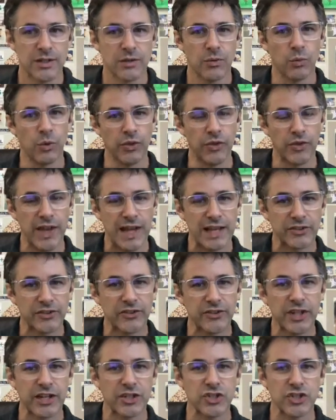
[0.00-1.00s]
Well, that
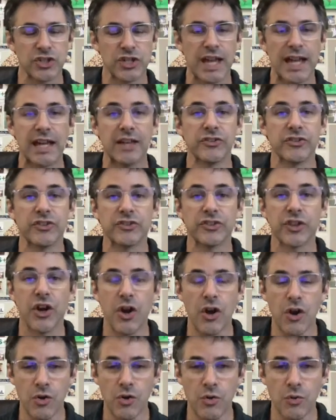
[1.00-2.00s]
section has its
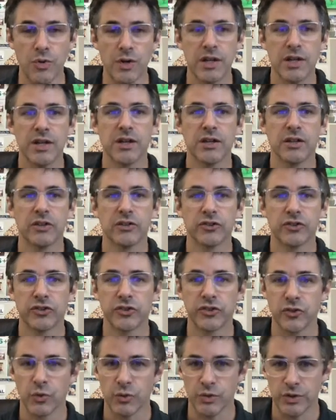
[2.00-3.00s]
own
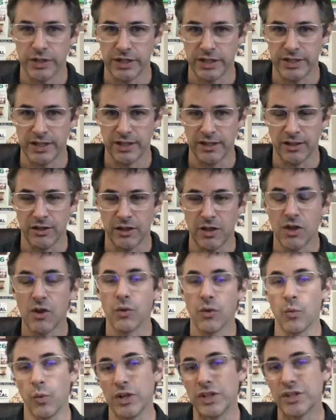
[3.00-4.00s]
story to tell,
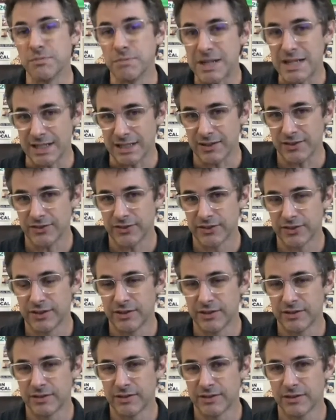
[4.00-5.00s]
which means
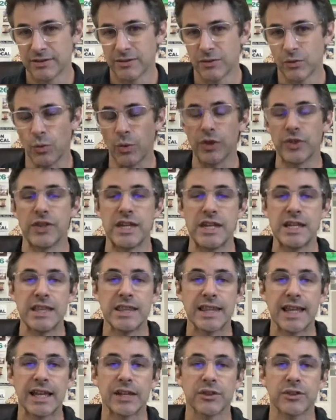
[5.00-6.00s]
within
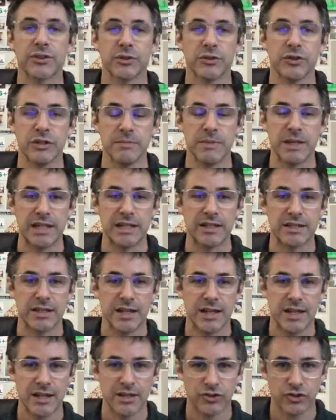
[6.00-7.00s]
that 30-minute
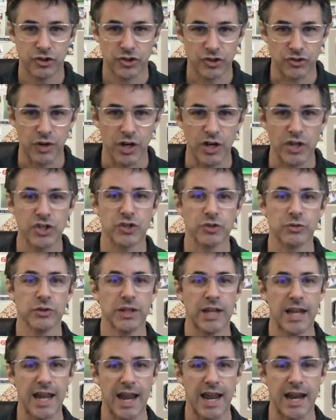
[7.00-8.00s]
structural
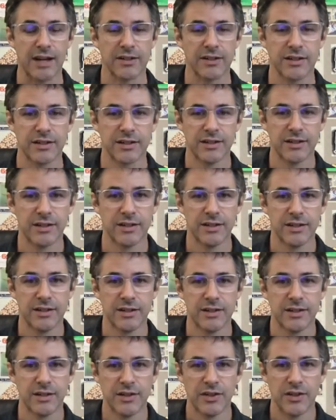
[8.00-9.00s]
act,
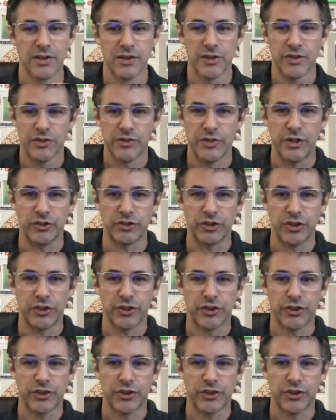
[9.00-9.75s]
there's a